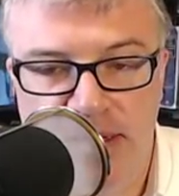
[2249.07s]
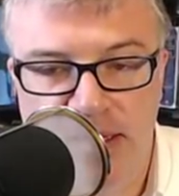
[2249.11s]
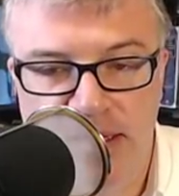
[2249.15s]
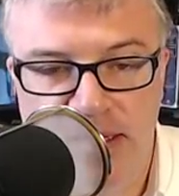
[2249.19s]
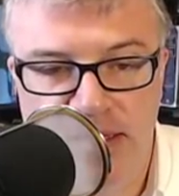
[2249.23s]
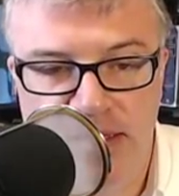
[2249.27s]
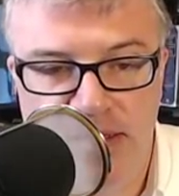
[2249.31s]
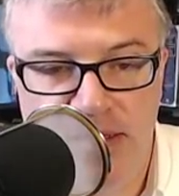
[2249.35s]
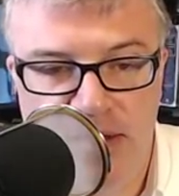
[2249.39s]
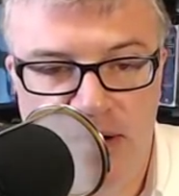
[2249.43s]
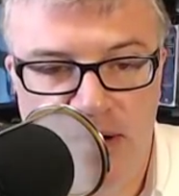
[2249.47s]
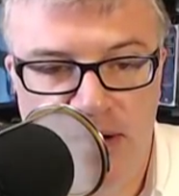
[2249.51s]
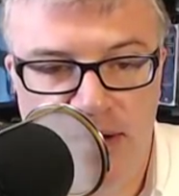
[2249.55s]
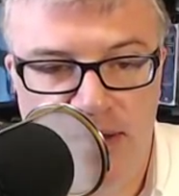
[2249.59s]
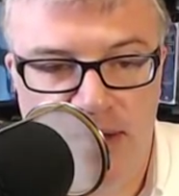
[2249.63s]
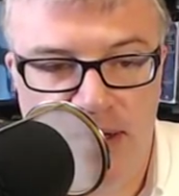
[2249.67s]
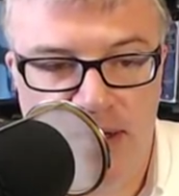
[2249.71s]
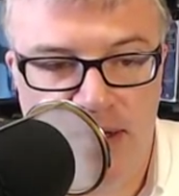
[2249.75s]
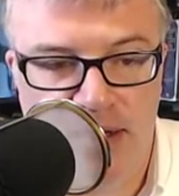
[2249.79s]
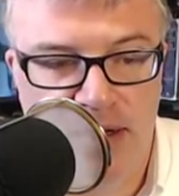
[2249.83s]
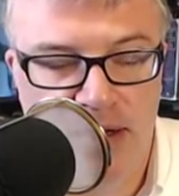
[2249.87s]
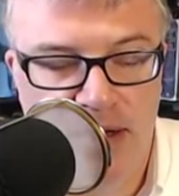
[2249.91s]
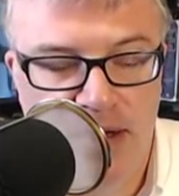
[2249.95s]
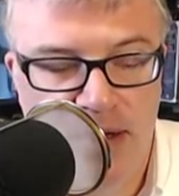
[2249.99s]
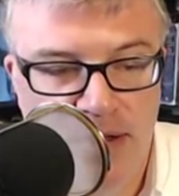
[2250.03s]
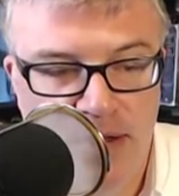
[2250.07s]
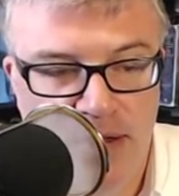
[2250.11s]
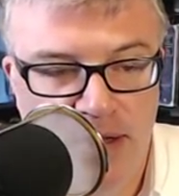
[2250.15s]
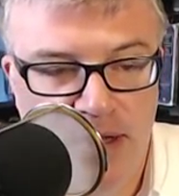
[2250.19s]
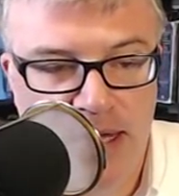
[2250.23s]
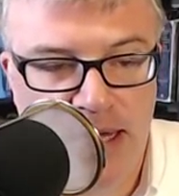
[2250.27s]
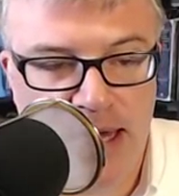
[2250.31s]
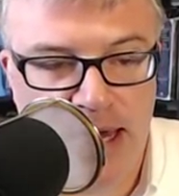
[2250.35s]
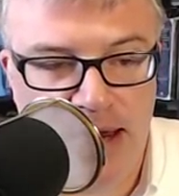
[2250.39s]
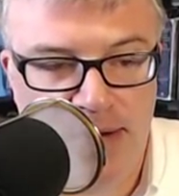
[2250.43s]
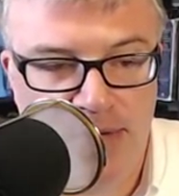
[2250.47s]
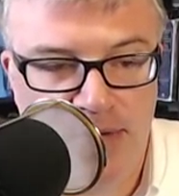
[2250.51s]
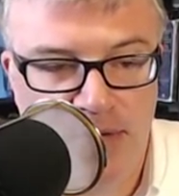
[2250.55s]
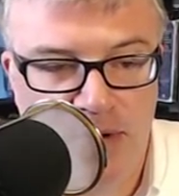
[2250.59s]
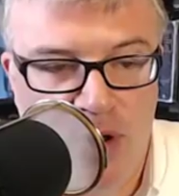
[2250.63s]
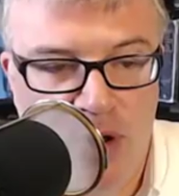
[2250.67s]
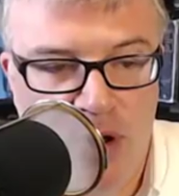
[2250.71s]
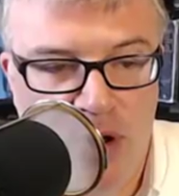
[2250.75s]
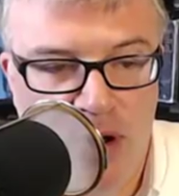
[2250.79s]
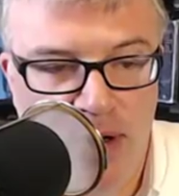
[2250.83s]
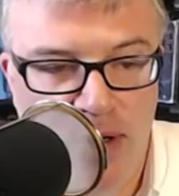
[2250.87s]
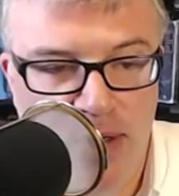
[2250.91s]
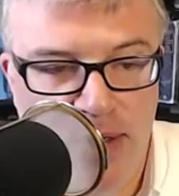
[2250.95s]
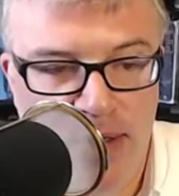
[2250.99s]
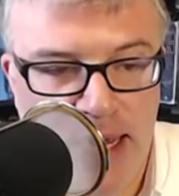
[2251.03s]
These are the kind of
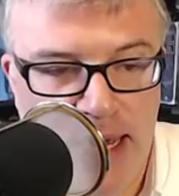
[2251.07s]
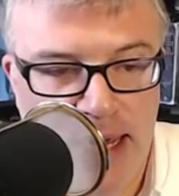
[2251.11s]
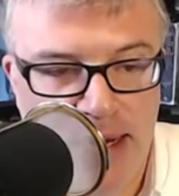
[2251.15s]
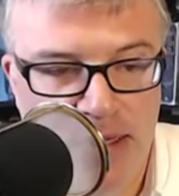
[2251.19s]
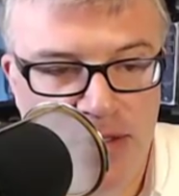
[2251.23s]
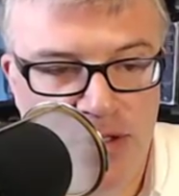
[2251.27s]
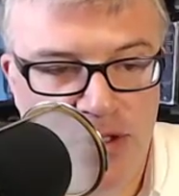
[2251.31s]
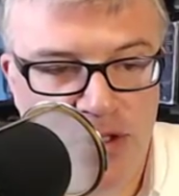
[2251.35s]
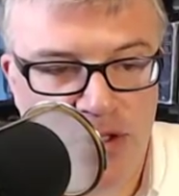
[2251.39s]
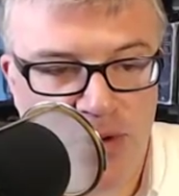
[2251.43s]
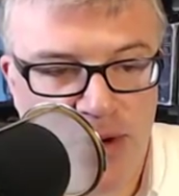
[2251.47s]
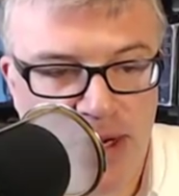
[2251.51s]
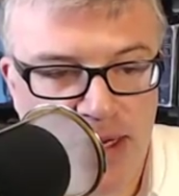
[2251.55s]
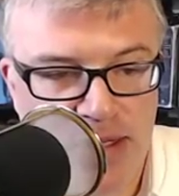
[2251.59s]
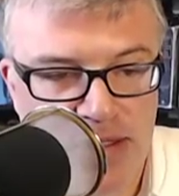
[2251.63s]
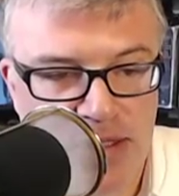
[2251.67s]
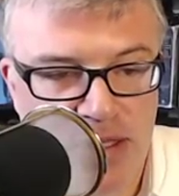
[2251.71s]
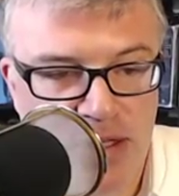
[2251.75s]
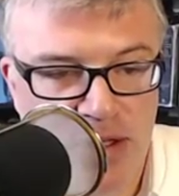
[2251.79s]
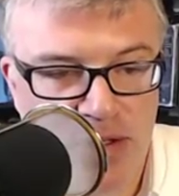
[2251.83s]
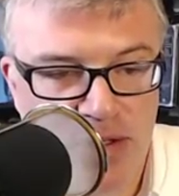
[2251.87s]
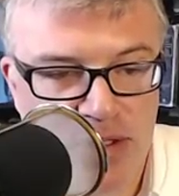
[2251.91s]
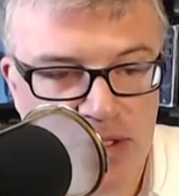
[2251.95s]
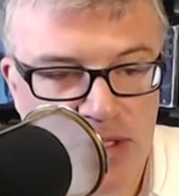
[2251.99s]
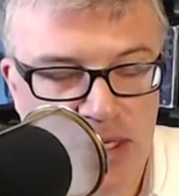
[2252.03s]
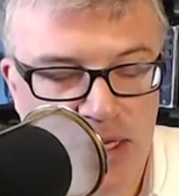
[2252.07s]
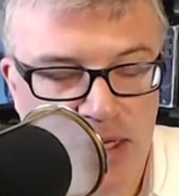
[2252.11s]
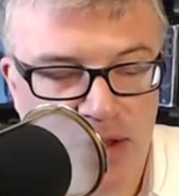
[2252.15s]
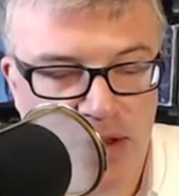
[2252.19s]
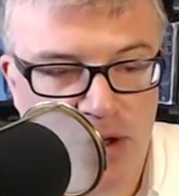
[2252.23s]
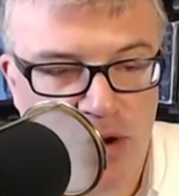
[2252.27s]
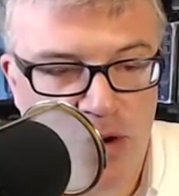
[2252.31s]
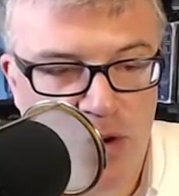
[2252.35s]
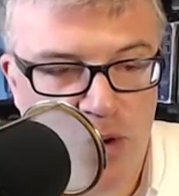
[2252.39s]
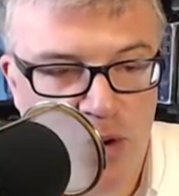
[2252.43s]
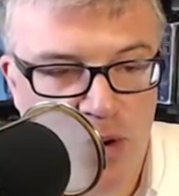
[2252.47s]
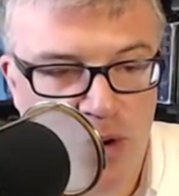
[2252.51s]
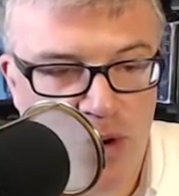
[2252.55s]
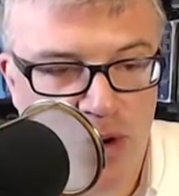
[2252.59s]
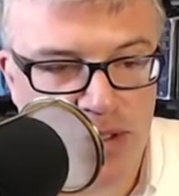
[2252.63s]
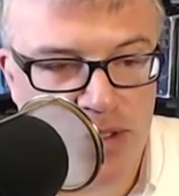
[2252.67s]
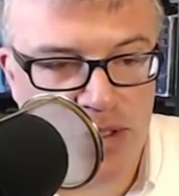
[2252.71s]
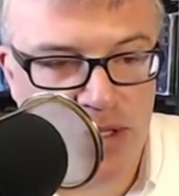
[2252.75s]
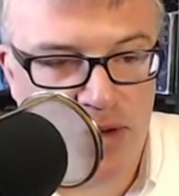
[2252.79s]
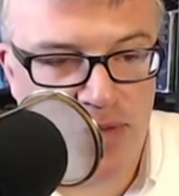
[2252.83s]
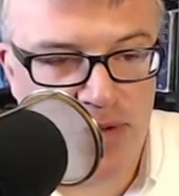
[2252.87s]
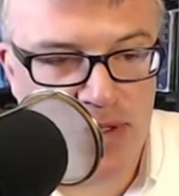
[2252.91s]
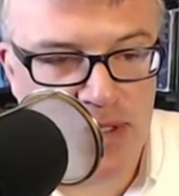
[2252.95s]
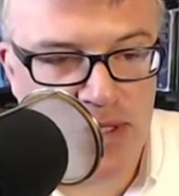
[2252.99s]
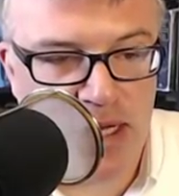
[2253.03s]
long knotted strings that you'll see in the corners of
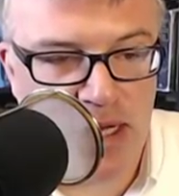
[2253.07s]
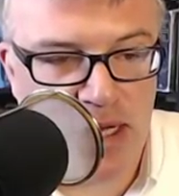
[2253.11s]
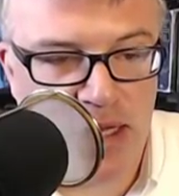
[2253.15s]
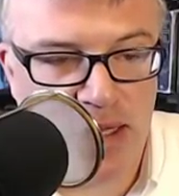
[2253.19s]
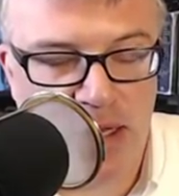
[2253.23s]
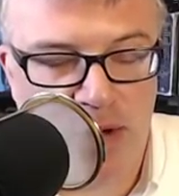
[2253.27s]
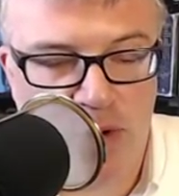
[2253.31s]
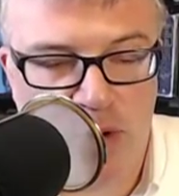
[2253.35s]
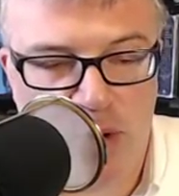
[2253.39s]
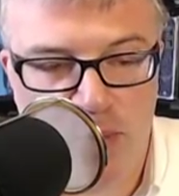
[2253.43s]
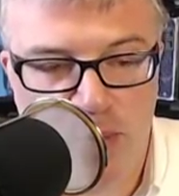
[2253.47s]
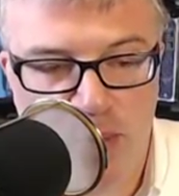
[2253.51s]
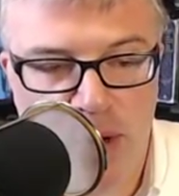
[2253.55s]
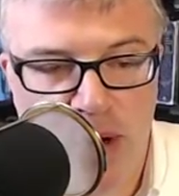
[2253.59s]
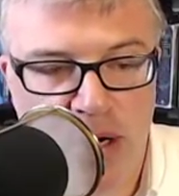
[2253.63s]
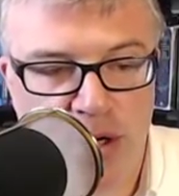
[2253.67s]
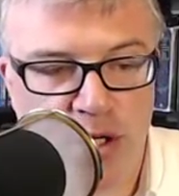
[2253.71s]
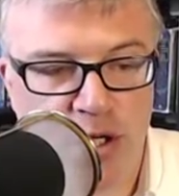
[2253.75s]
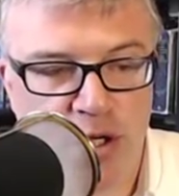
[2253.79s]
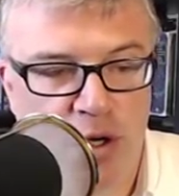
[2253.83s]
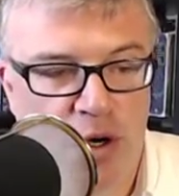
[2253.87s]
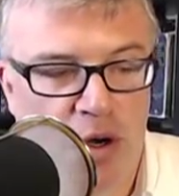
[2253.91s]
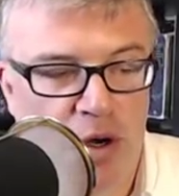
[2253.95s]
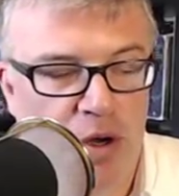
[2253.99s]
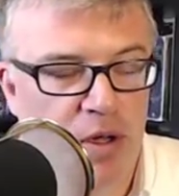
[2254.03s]
a talit or a prayer shawl.